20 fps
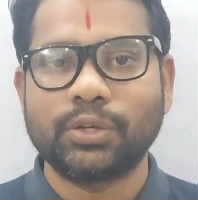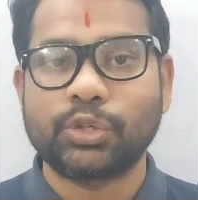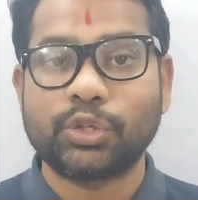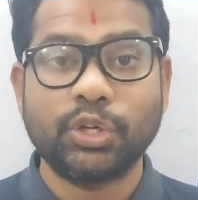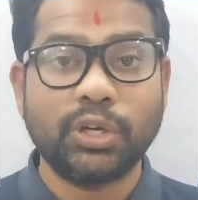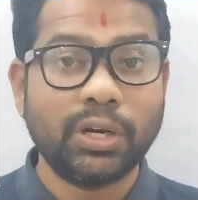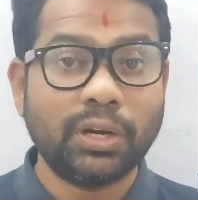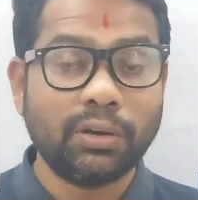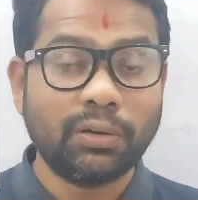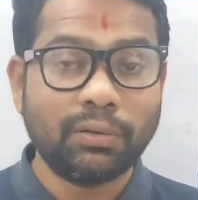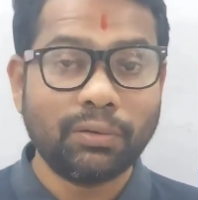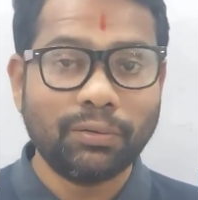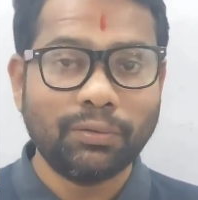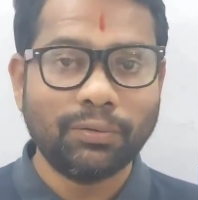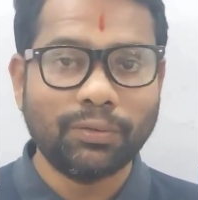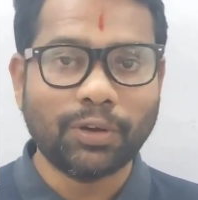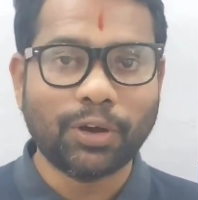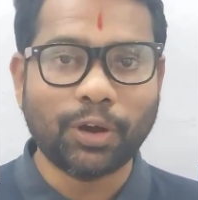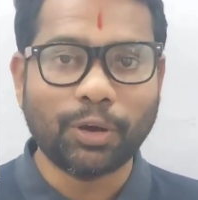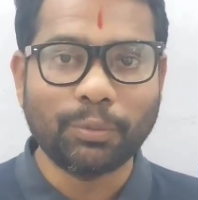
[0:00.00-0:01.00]
Children,
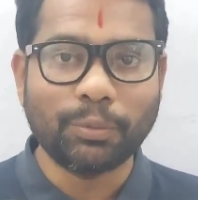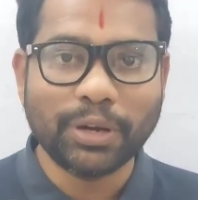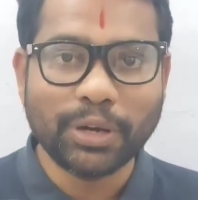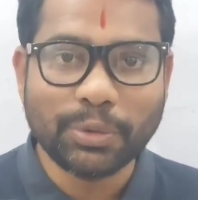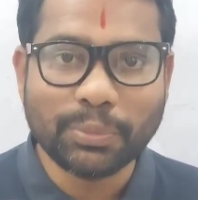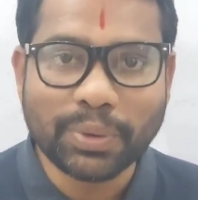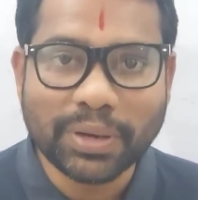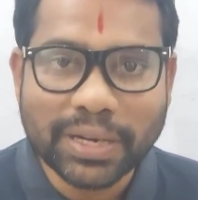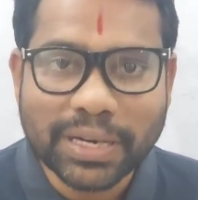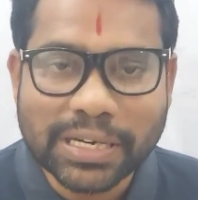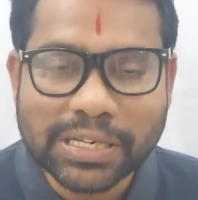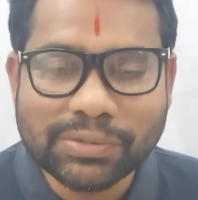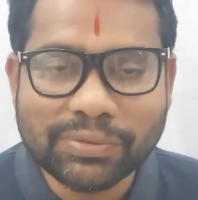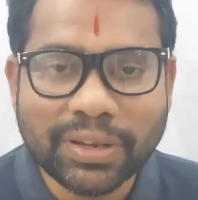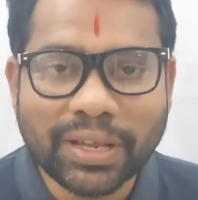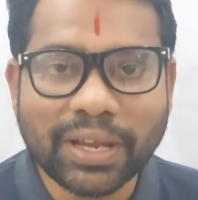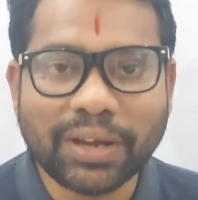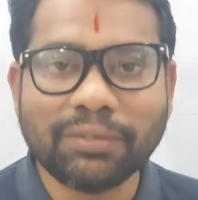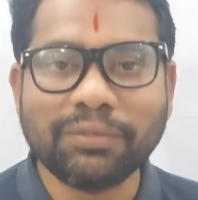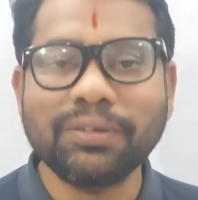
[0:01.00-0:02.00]
how many numericals
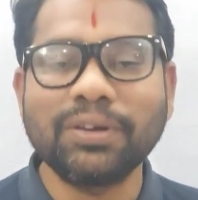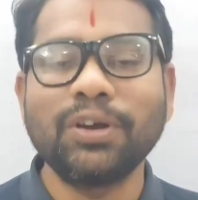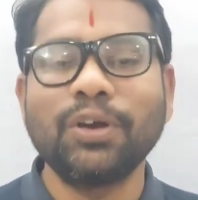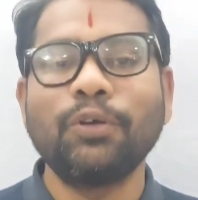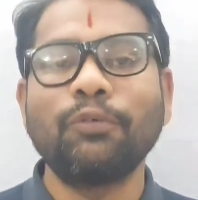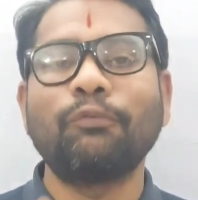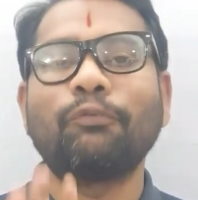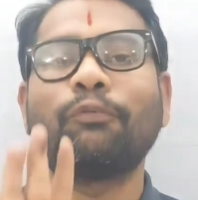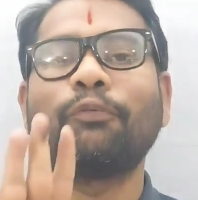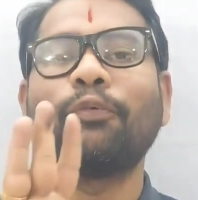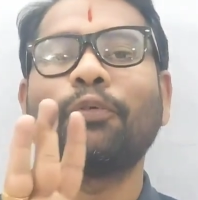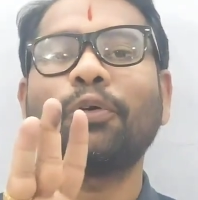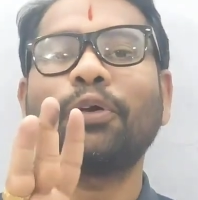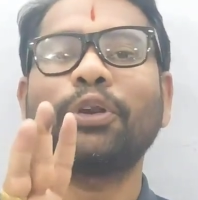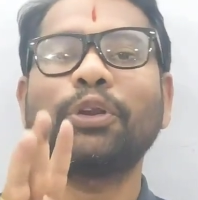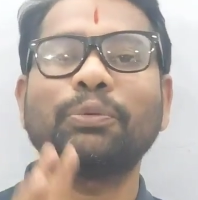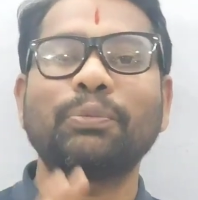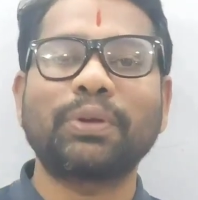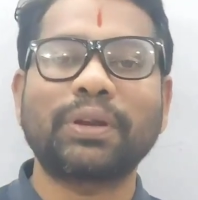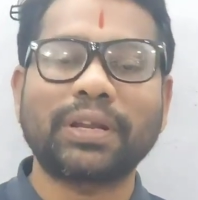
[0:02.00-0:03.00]
we have?
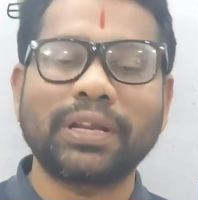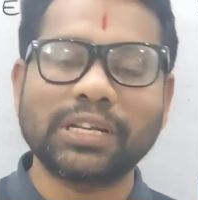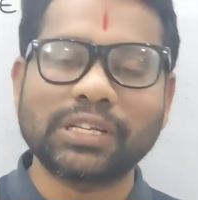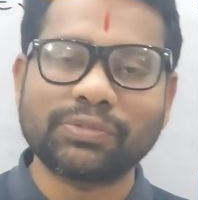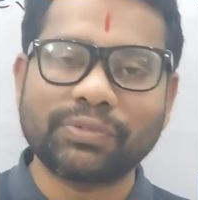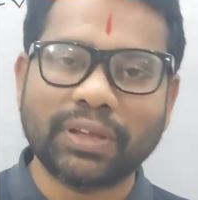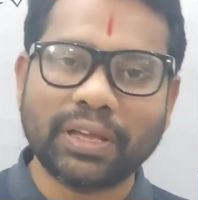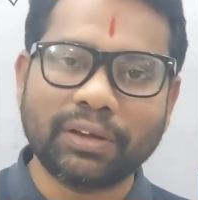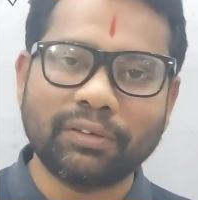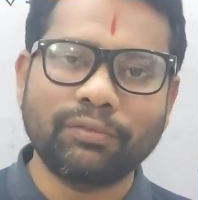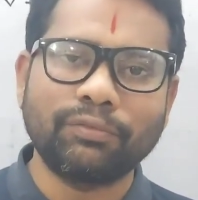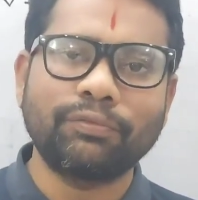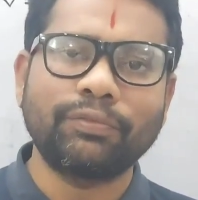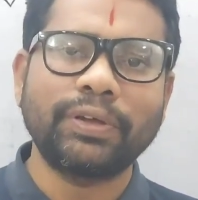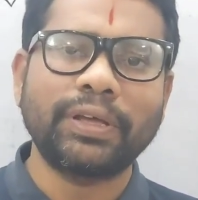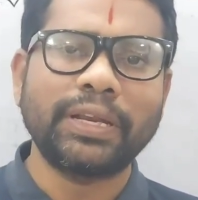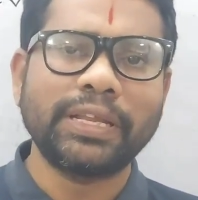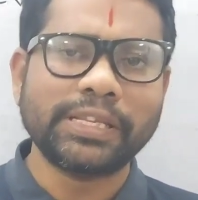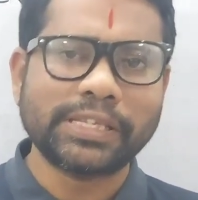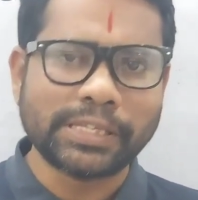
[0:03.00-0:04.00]
4 numericals we have.
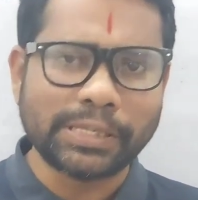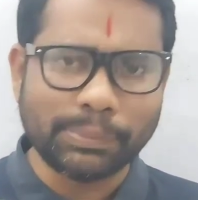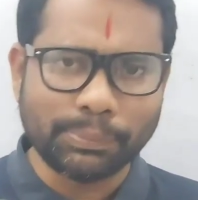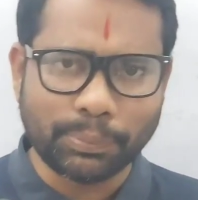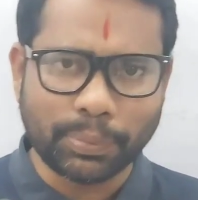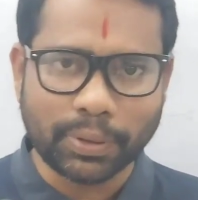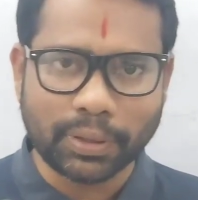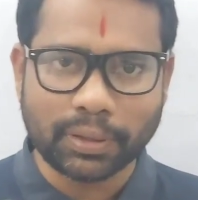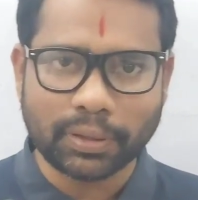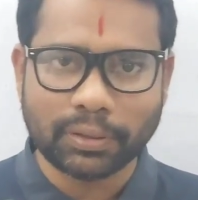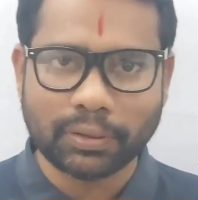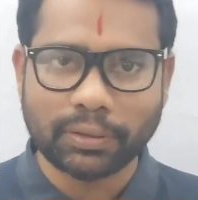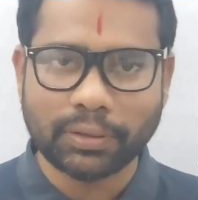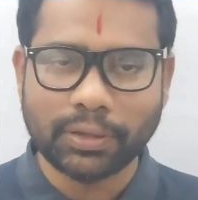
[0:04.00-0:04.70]
Very simple.